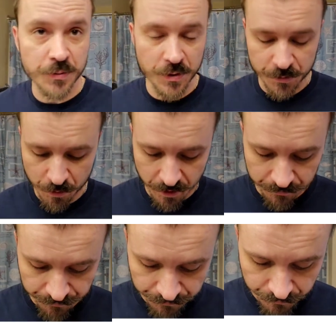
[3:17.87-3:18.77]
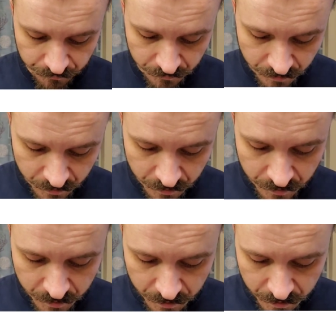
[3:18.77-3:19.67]
this blade.
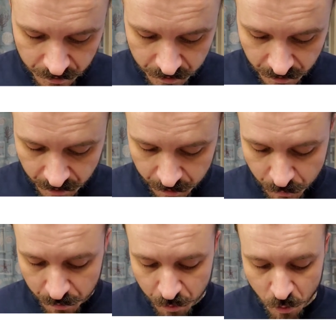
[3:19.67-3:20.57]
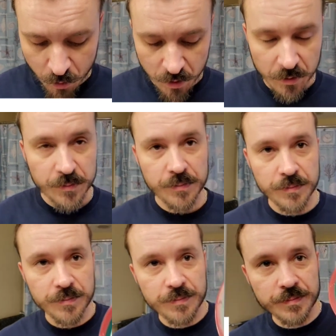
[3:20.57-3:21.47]
And my bowl,
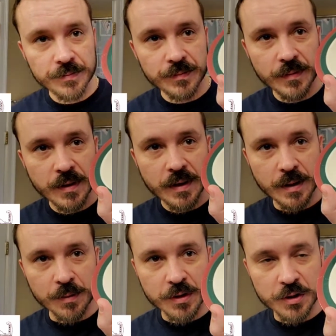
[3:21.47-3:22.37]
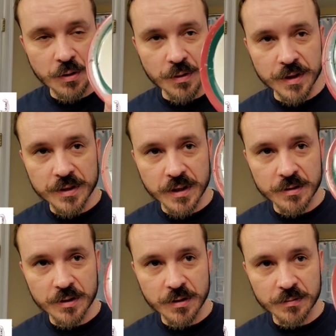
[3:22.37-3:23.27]
I'm going to show this. I
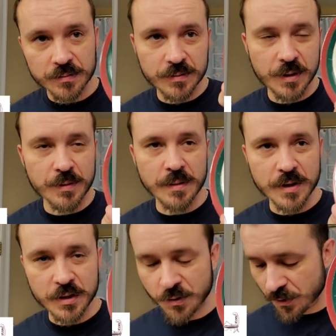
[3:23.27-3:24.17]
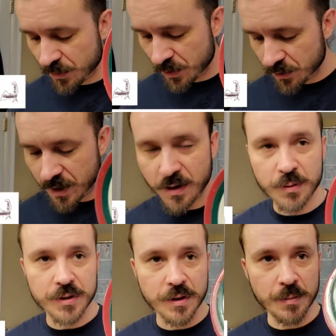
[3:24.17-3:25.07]
usually don't, sometimes I show the bowl, not
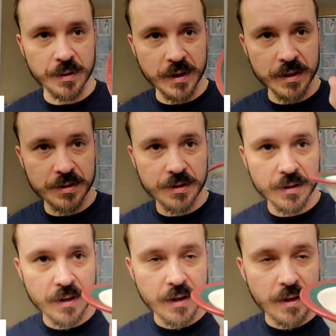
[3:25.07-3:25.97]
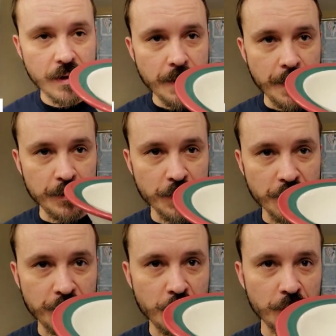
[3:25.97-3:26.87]
always though, but this is one of
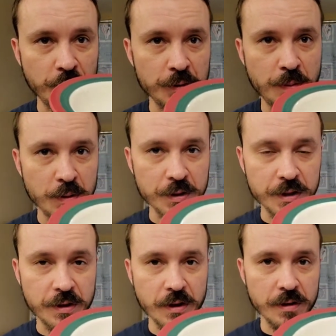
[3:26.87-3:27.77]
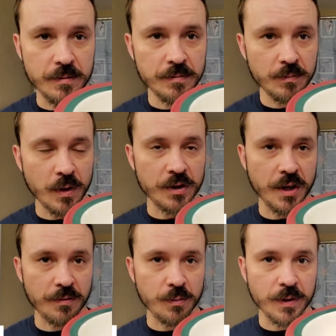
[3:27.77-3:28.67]
the first bowls I started wet
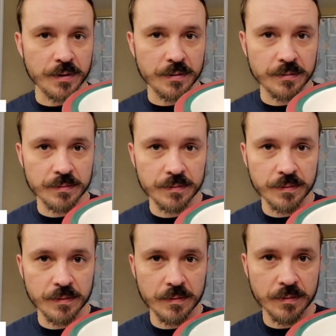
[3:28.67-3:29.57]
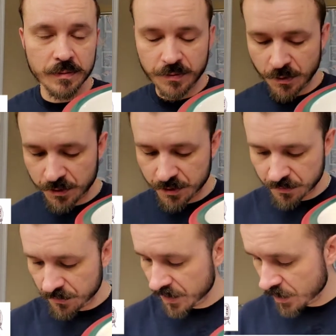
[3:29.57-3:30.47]
shaving with. The first
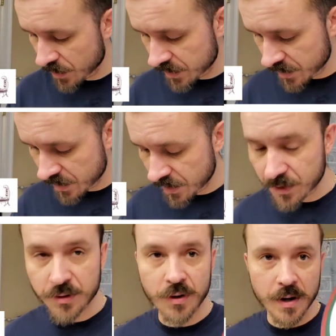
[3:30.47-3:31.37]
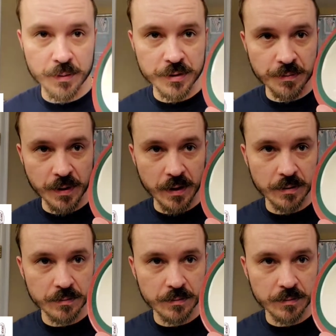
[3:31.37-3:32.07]
video I did on Instagram was of me